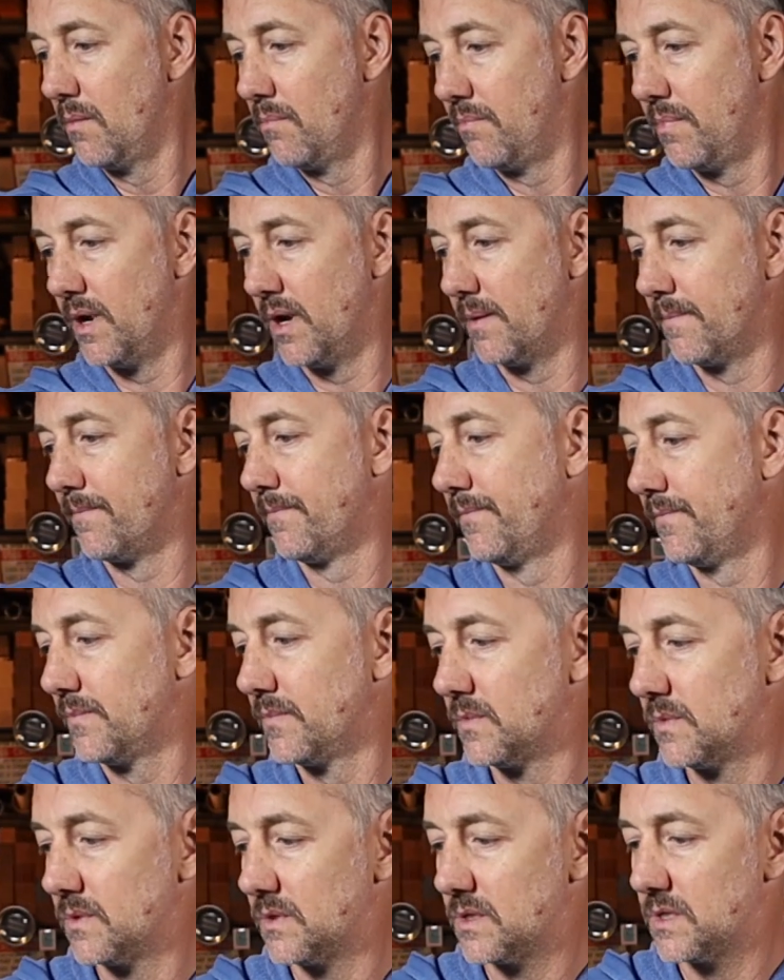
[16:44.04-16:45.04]
But
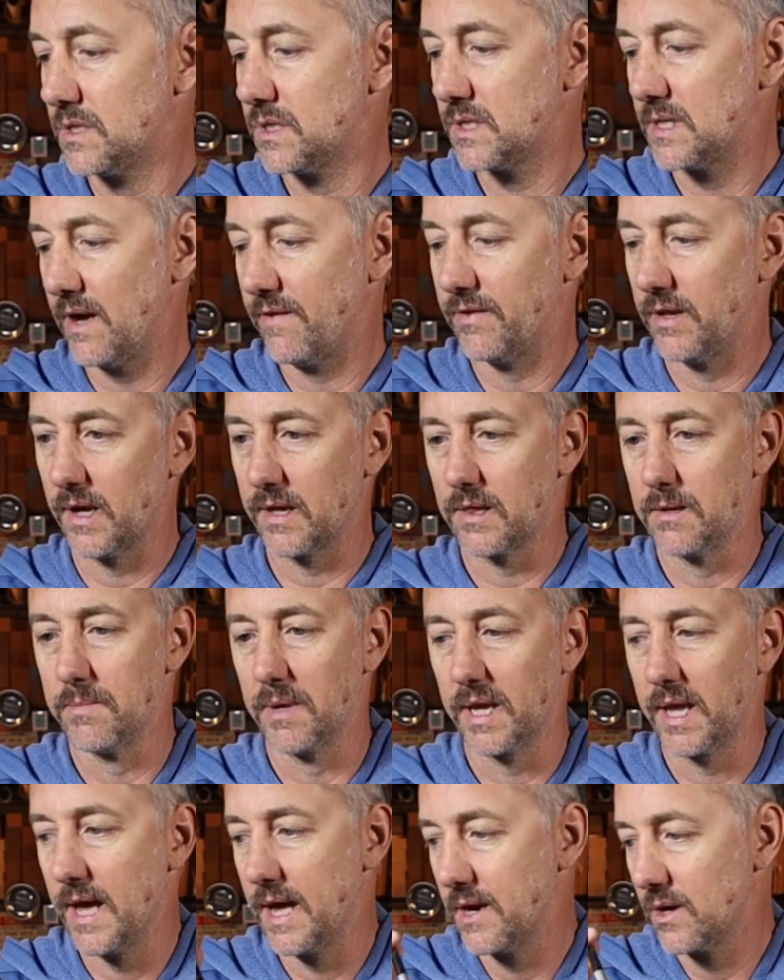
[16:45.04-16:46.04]
it's just stuff like the
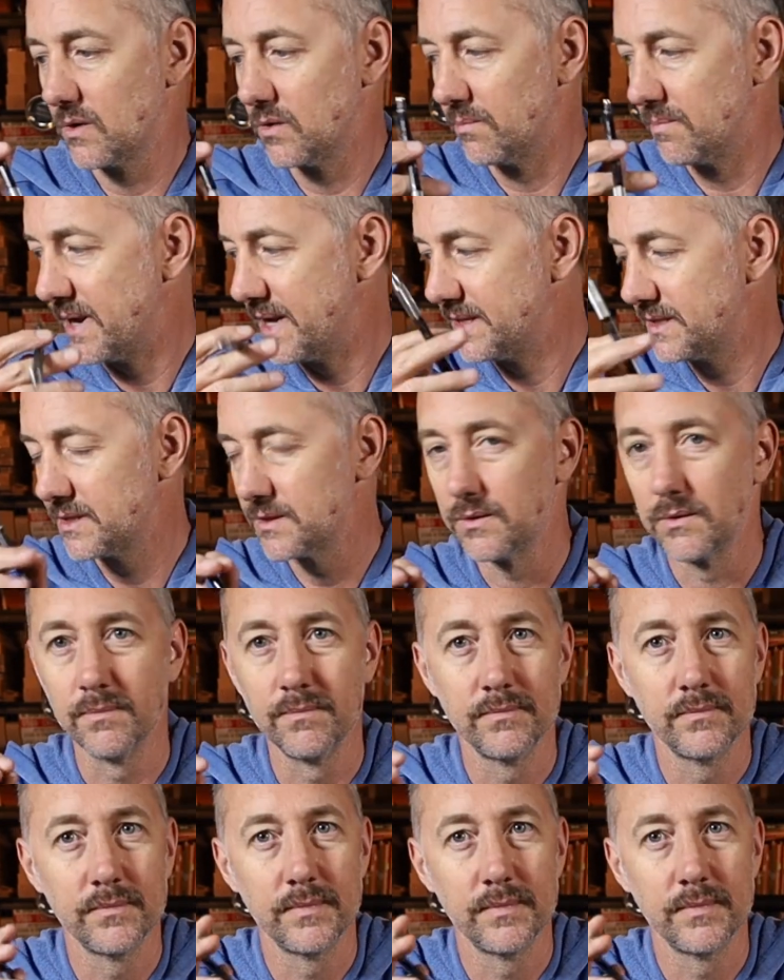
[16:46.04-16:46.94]
mechanical pencil.